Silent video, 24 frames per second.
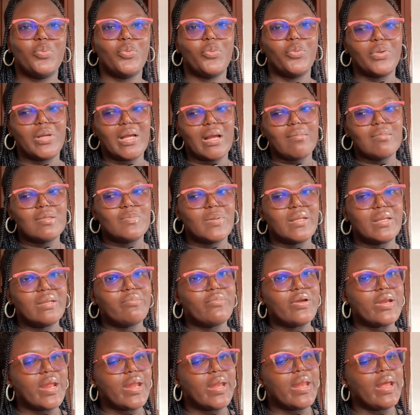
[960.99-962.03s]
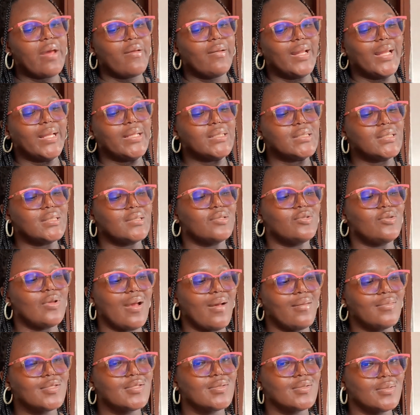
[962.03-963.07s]
You can't be spending money anyhow like this. You
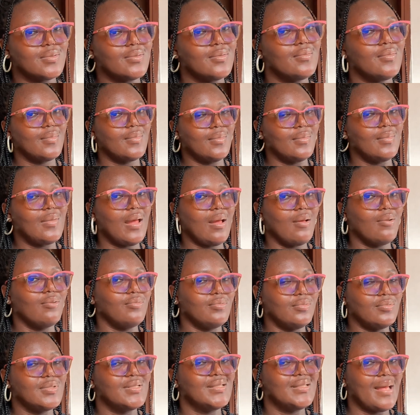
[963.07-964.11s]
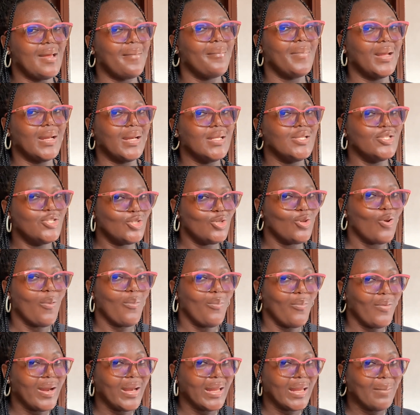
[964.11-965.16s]
have to now start managing your
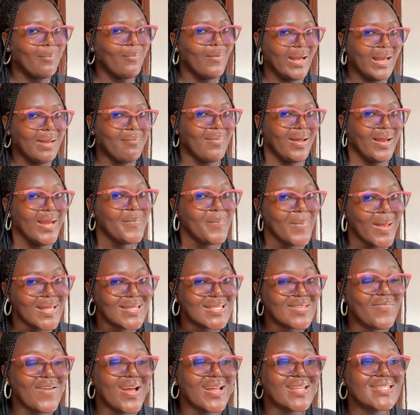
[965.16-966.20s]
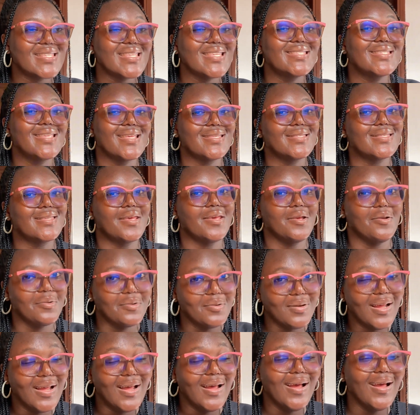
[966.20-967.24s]
money management. In fact, it's a skill.